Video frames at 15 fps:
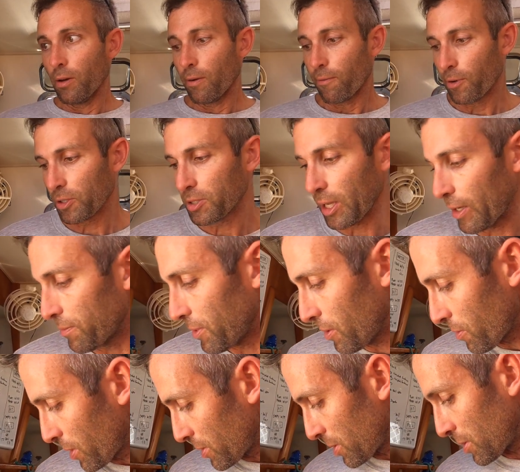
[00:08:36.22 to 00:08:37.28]
For safety
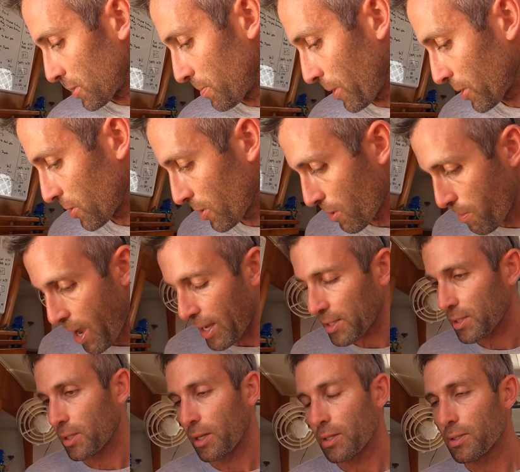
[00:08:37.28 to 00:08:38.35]
reasons, to make sure the mast
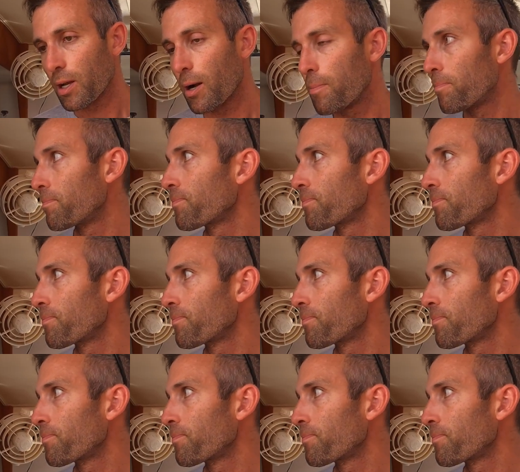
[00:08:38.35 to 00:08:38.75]
stays up,